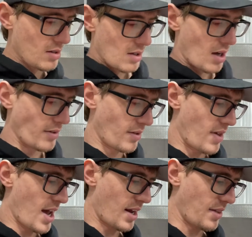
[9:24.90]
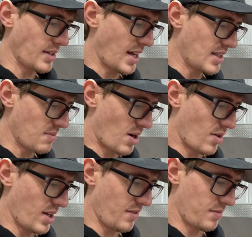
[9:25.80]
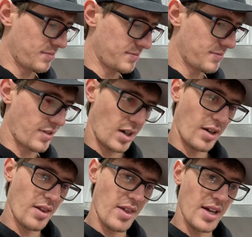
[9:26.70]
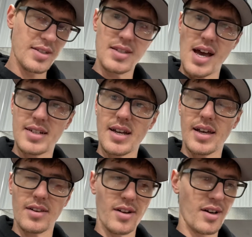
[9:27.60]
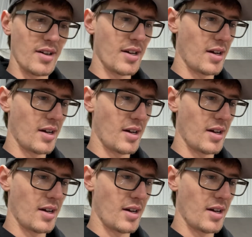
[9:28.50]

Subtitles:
Other than that, I think that's about it for things that I learned.